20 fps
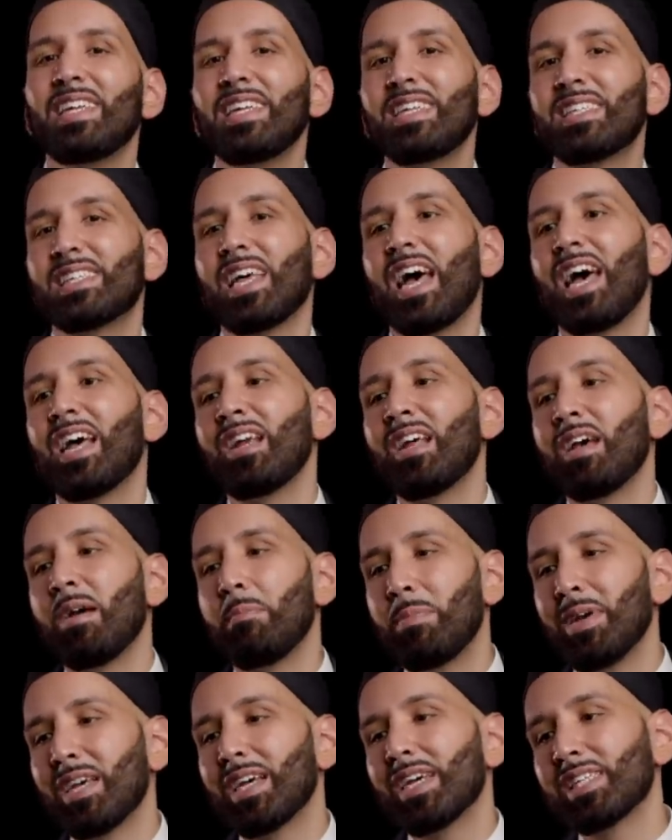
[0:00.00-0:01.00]
He said,
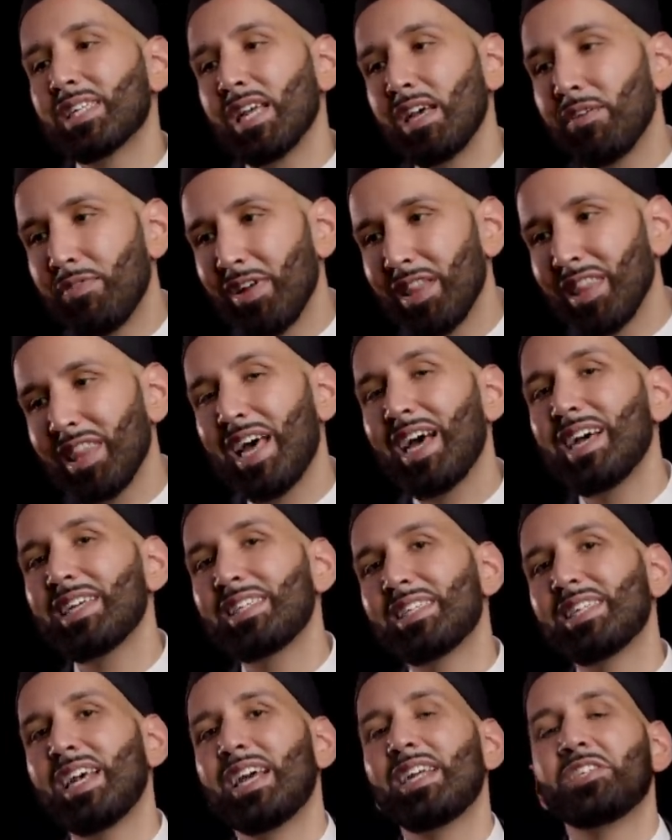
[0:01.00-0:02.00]
because if Allah
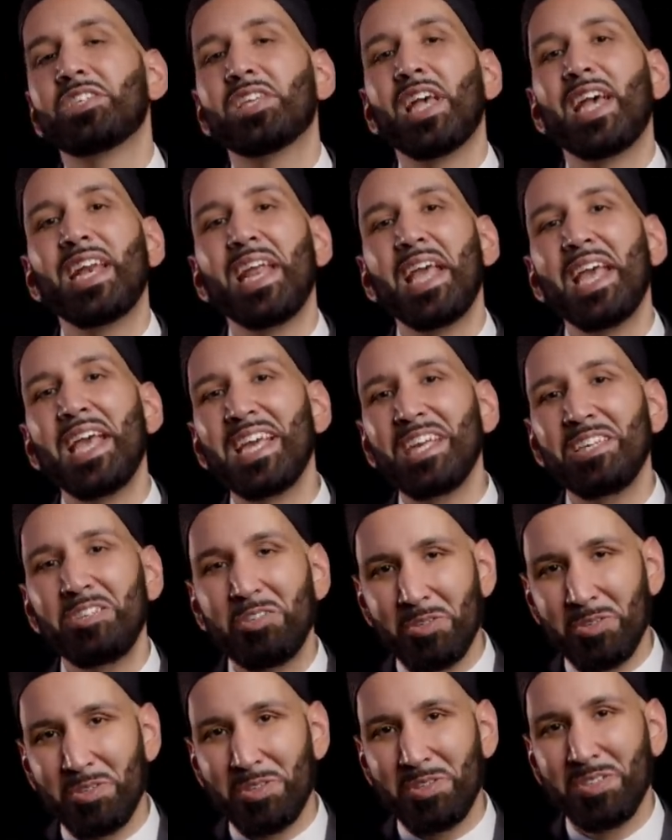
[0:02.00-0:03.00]
sends an
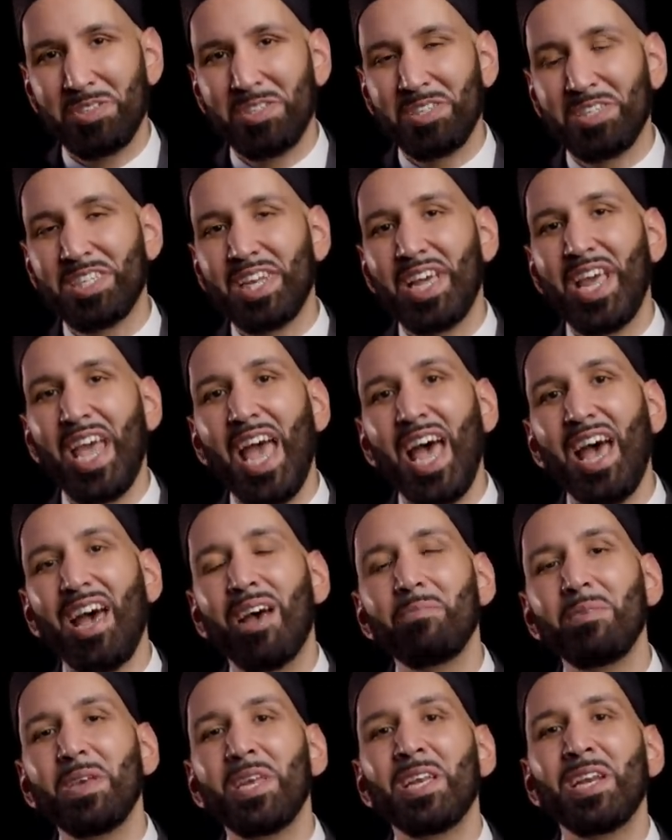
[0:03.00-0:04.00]
angel to say
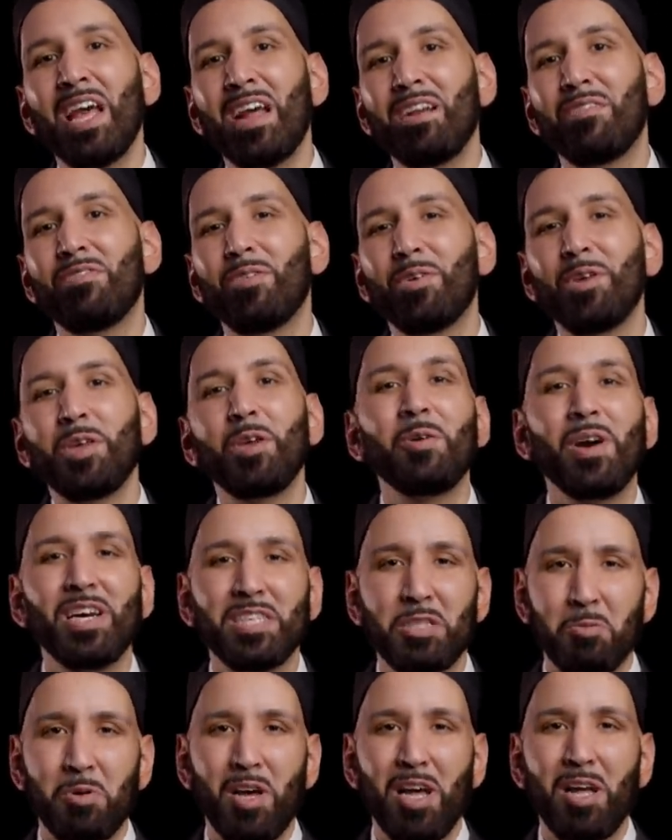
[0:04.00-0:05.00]
Ameen and for you
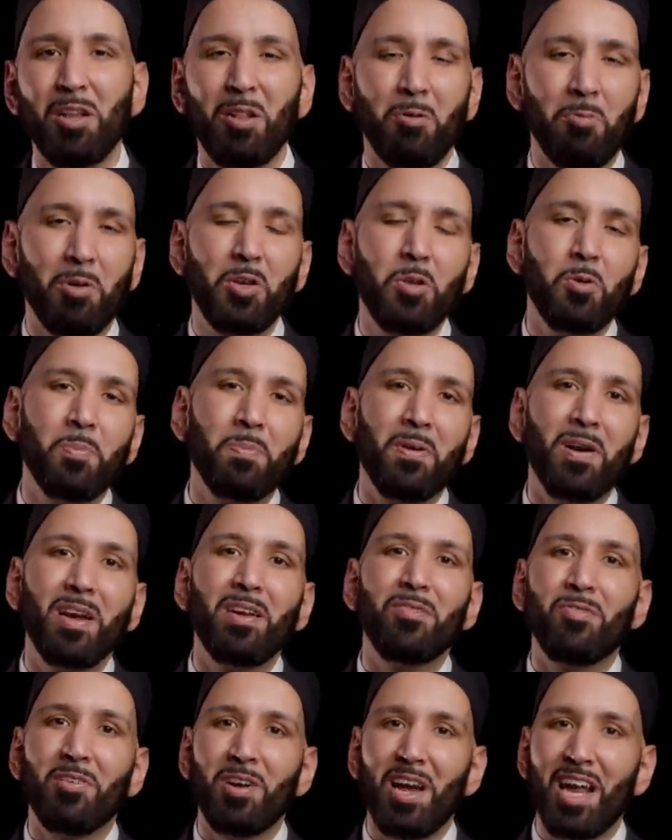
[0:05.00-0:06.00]
as well when you
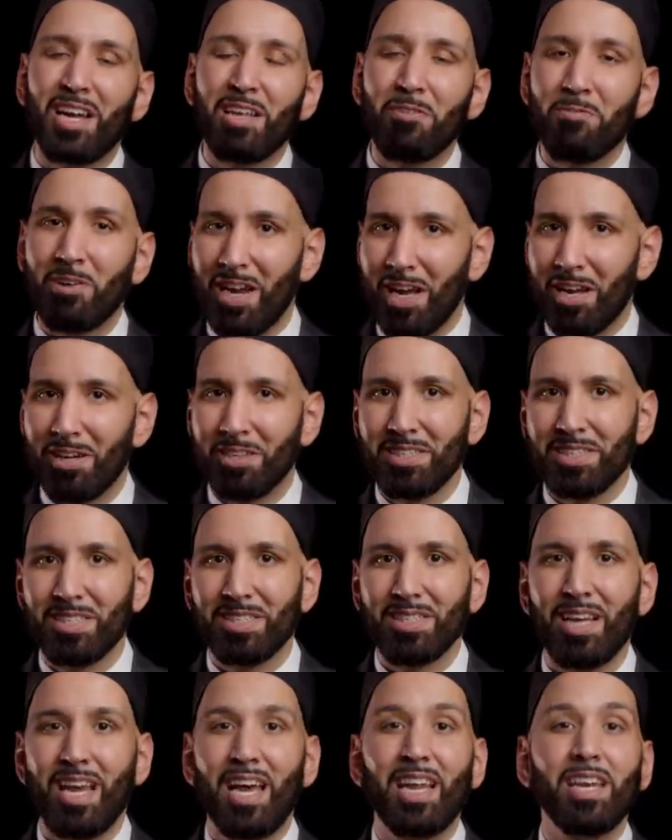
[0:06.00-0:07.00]
pray for anyone
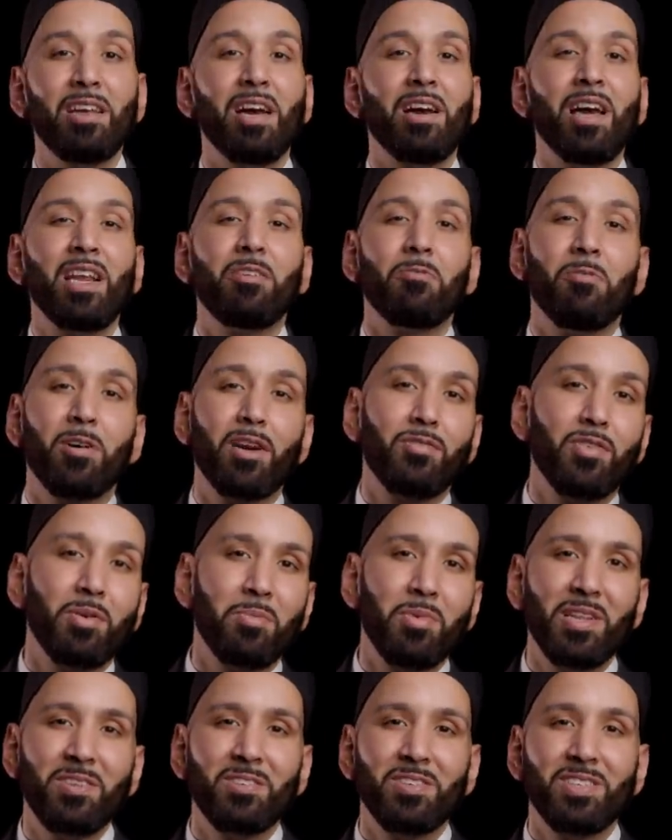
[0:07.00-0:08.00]
else, any one of your
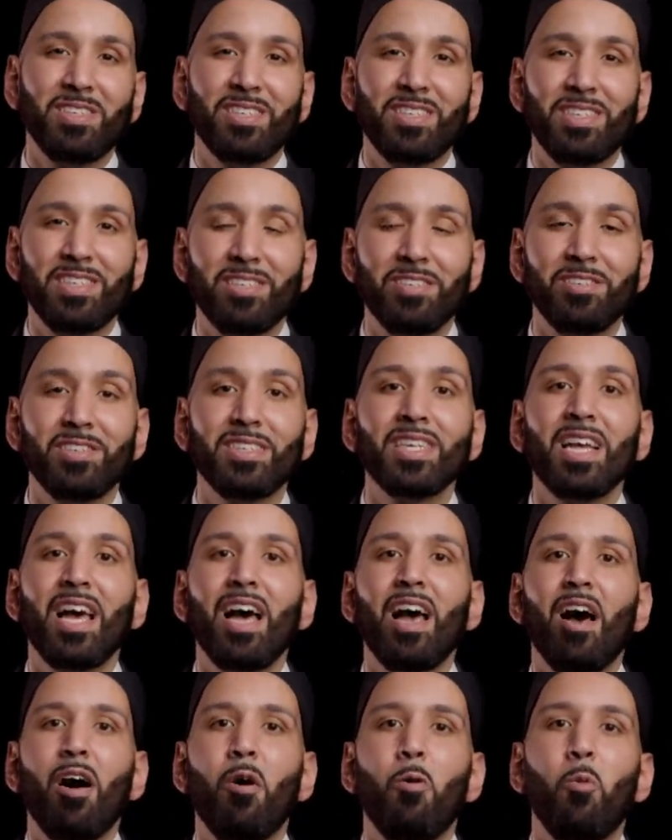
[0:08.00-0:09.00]
brothers and sisters,
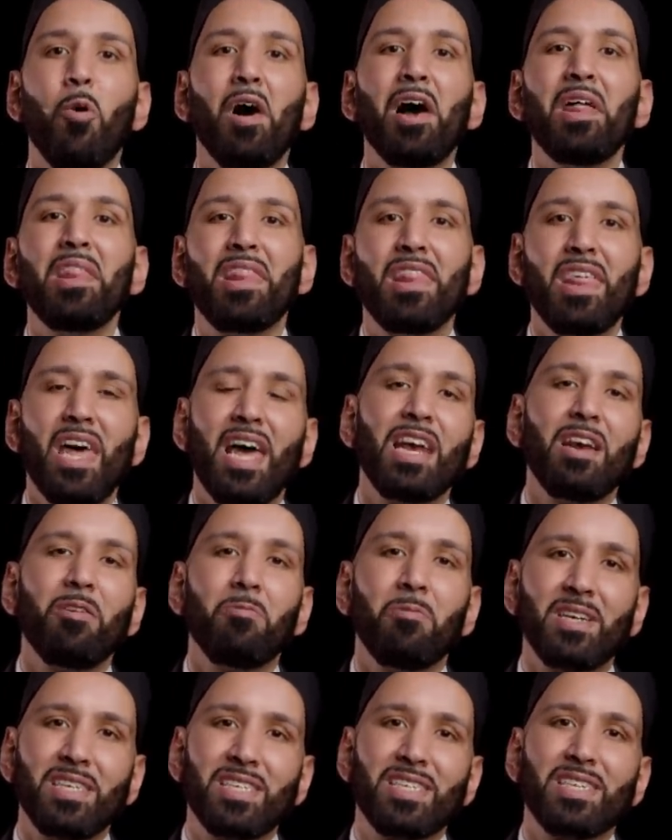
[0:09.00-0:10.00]
what
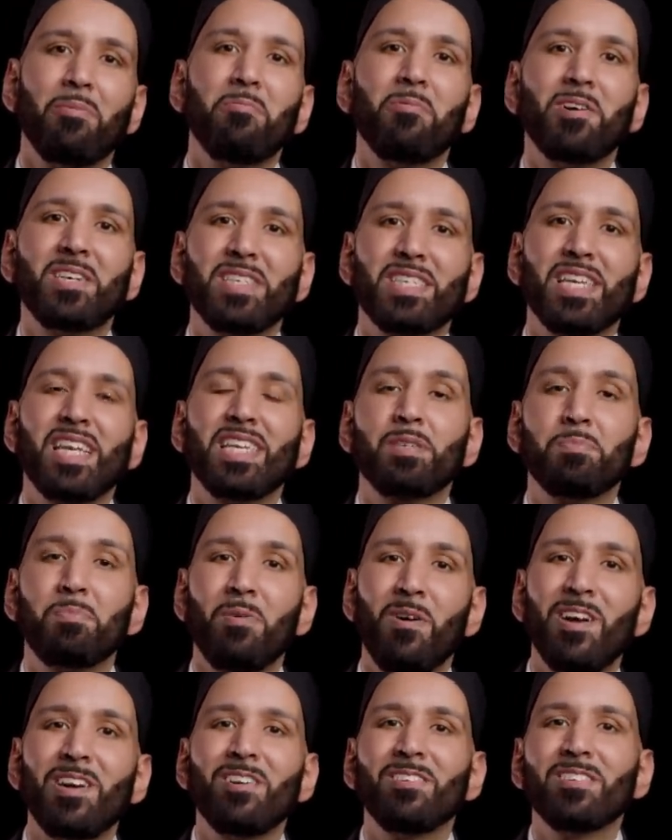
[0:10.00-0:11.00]
then when someone sends
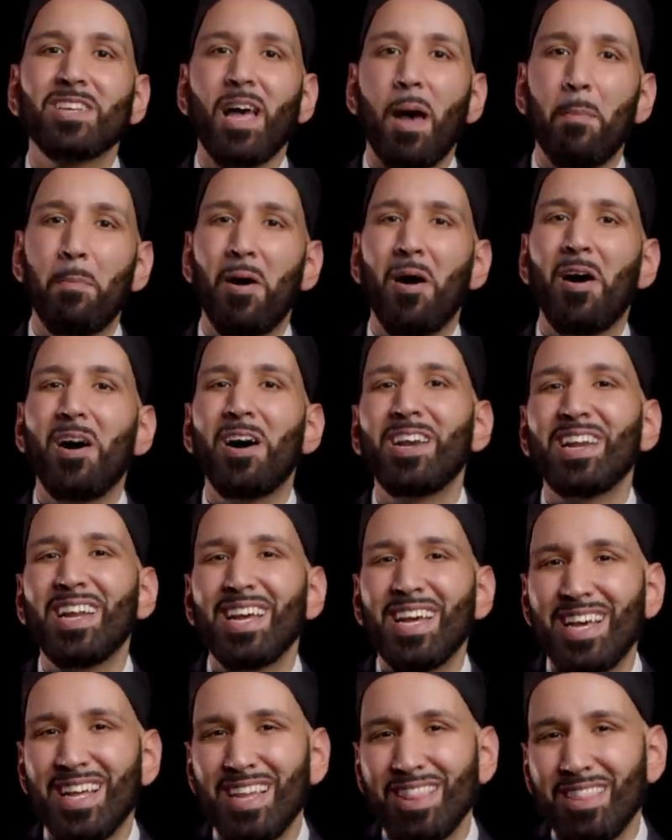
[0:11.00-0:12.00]
prayers
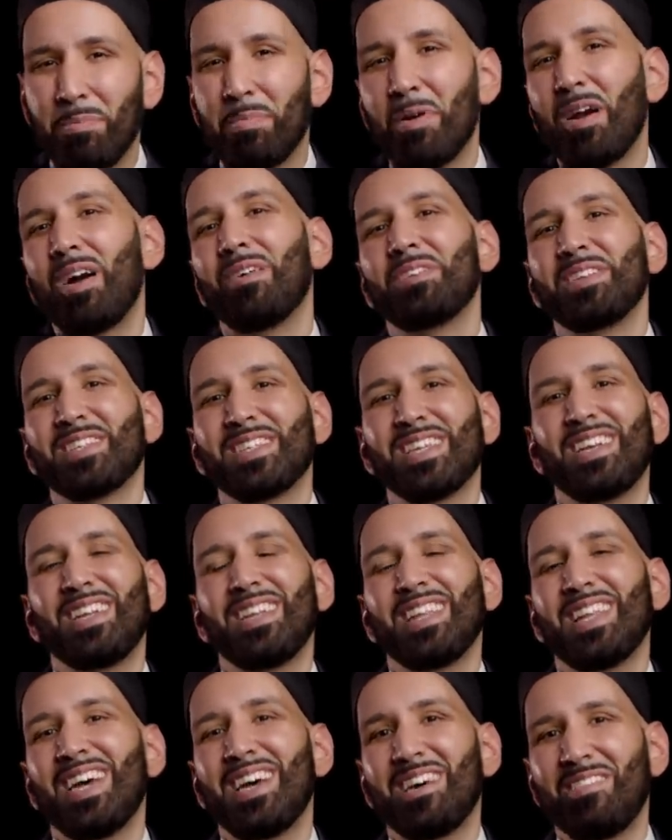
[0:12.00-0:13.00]
upon the Prophet
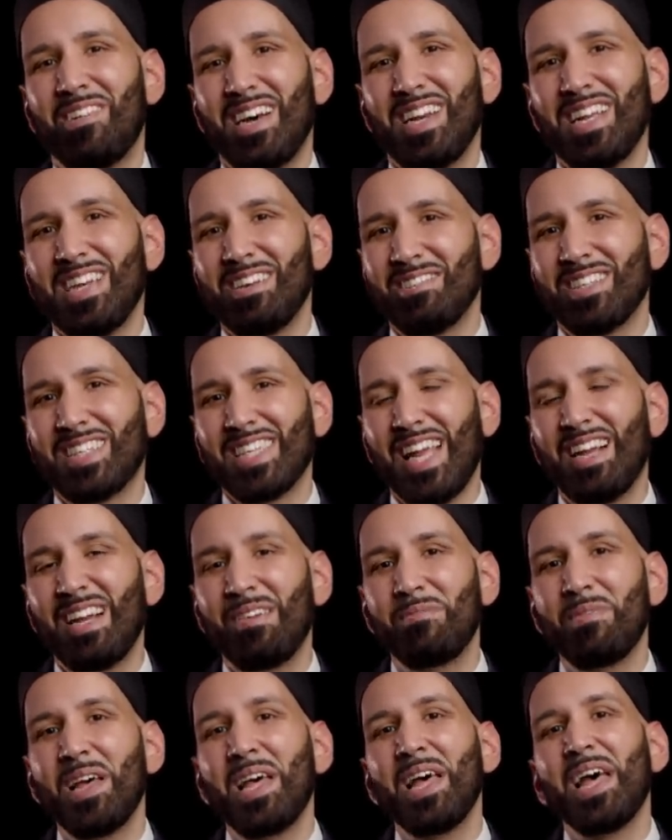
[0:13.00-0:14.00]
sallallahu alaihi
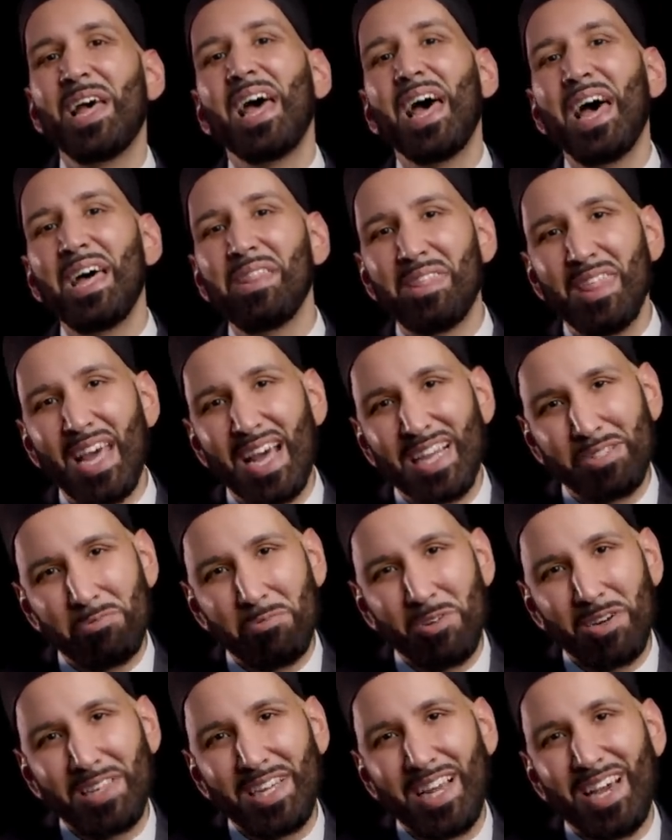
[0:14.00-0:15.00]
wasallam? And that's
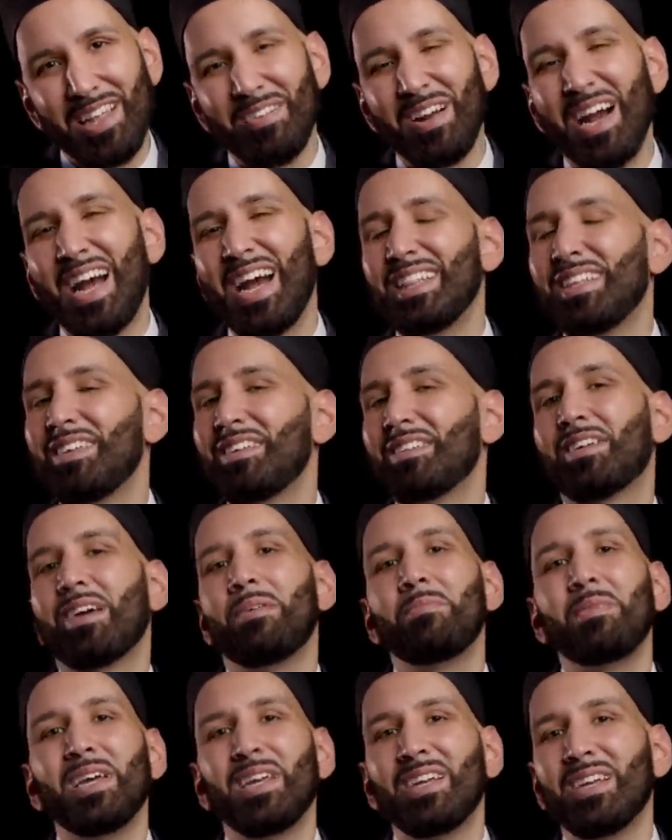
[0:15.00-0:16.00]
where the other ahadith
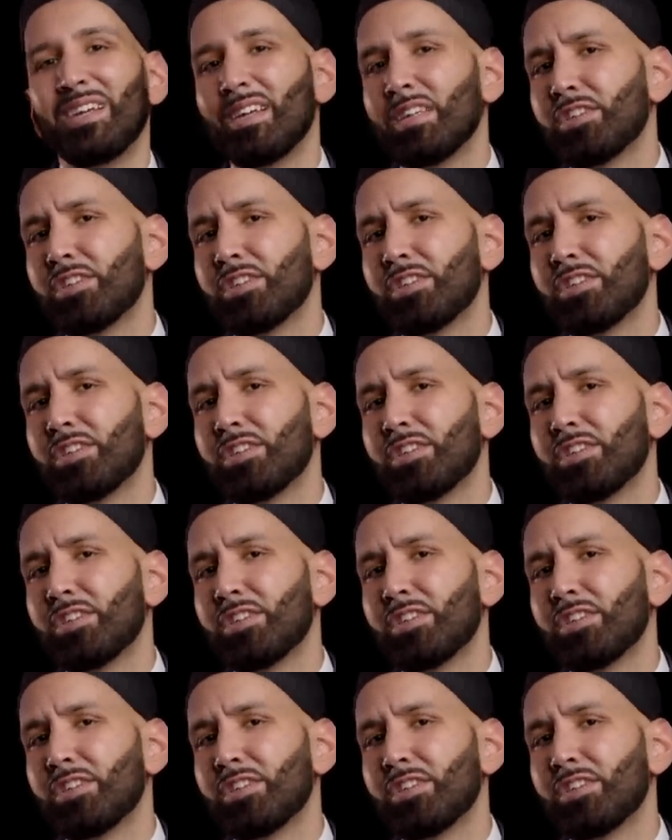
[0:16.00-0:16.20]
come in.